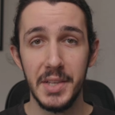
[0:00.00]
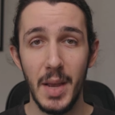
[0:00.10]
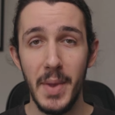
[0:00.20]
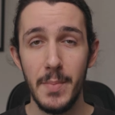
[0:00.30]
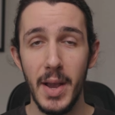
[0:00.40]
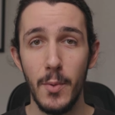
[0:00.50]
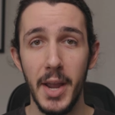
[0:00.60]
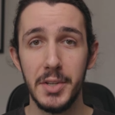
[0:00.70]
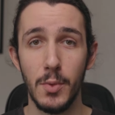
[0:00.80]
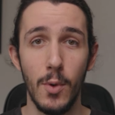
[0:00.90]
As I made my
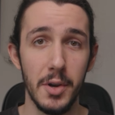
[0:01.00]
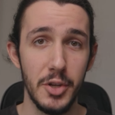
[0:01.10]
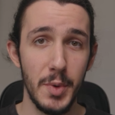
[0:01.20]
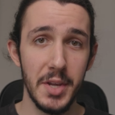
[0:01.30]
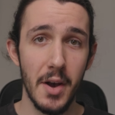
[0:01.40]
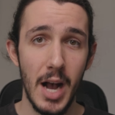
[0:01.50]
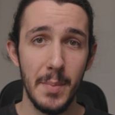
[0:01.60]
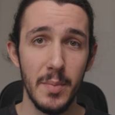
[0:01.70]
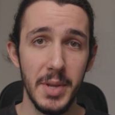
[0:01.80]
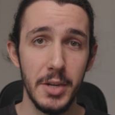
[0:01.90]
way toward
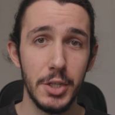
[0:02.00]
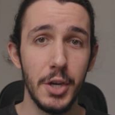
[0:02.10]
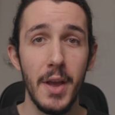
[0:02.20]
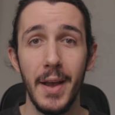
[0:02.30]
Yuigahama Beach,